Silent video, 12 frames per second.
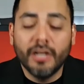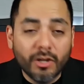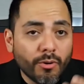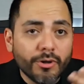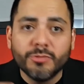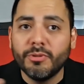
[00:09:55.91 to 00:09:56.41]
And of
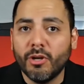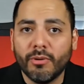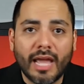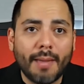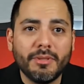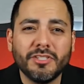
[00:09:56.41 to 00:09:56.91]
course, we know
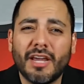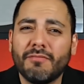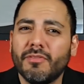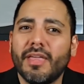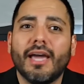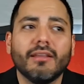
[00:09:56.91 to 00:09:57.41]
what happens
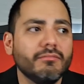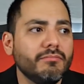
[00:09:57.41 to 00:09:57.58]
after that.